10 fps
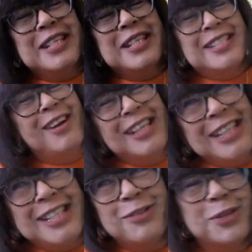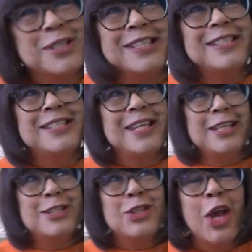is slightly different, isn't
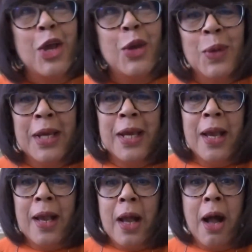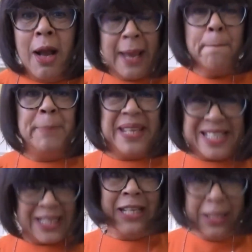it? So I am
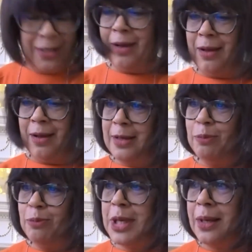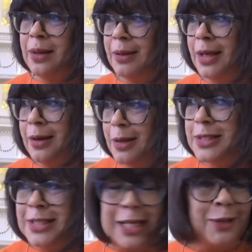busy. I
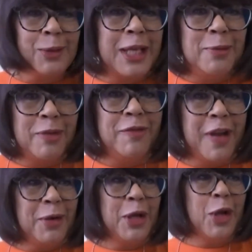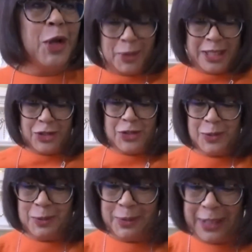still keep a very
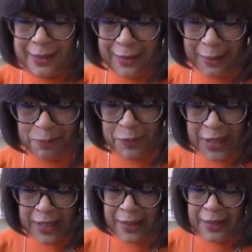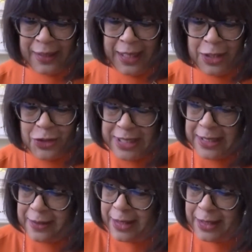operational
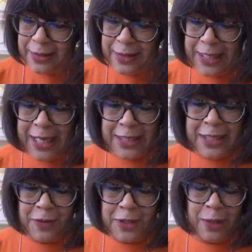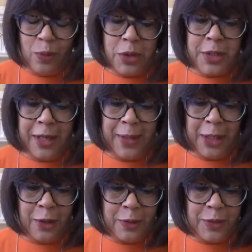interest in an activity in what's
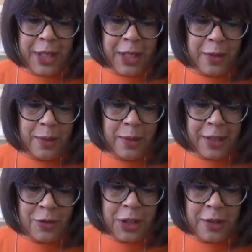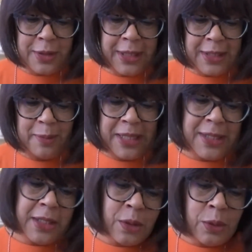going on. So Sandra contacted me
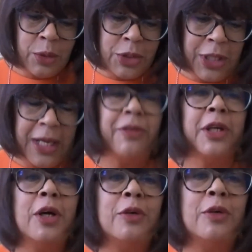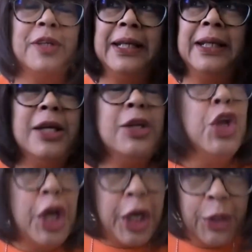and said, "Oh, could you have a coffee?"
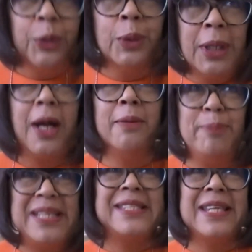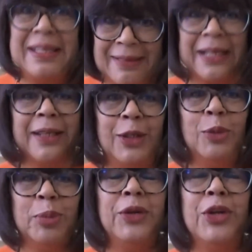"No, I'm busy, thank
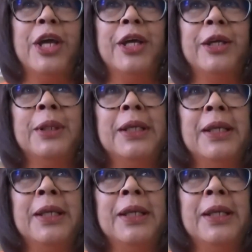you, but no."